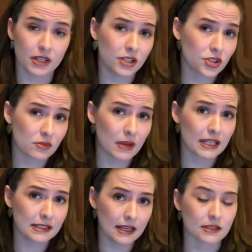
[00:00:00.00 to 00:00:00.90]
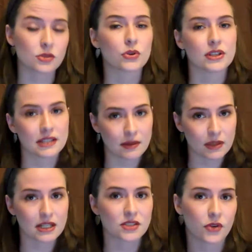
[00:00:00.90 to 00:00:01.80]
It just makes sense. Or the same
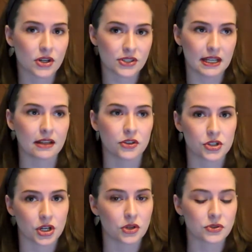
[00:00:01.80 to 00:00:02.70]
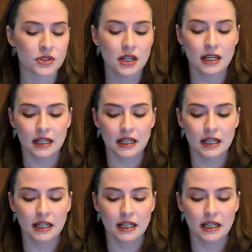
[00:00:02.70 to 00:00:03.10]
thing as far as the English goes.